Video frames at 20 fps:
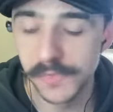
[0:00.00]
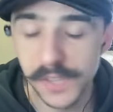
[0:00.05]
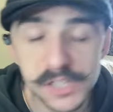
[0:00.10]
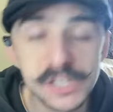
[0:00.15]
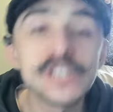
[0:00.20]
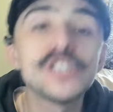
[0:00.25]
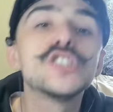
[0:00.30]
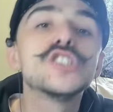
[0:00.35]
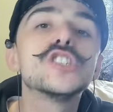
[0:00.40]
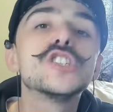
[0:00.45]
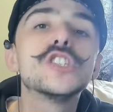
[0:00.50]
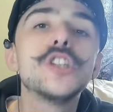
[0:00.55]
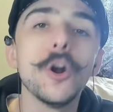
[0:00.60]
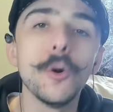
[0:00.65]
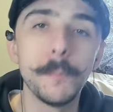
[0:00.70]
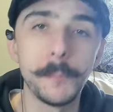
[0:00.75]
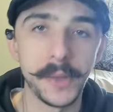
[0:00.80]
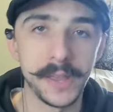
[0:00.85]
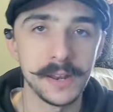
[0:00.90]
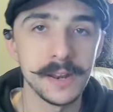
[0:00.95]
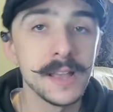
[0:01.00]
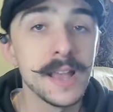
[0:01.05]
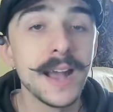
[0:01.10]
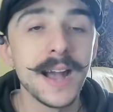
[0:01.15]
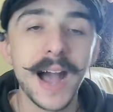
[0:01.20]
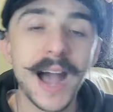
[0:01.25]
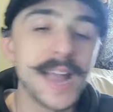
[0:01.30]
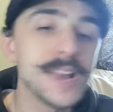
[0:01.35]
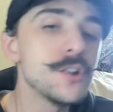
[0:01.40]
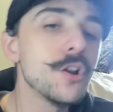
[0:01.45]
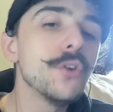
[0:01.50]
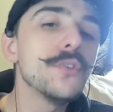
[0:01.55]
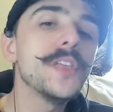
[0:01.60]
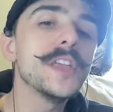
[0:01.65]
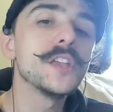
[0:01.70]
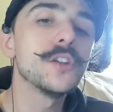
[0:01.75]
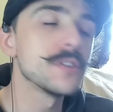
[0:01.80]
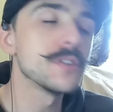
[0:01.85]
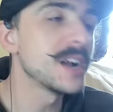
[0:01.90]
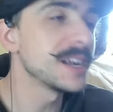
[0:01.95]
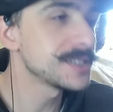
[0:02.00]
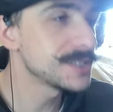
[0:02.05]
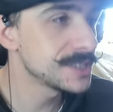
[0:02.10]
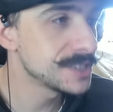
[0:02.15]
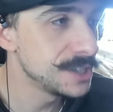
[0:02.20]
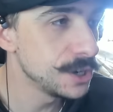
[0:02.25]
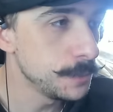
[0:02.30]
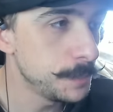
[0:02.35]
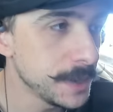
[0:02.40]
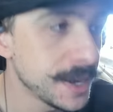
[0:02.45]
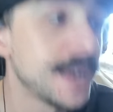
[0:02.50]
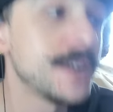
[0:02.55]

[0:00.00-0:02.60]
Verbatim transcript: this is stupid I know that you're not stupid.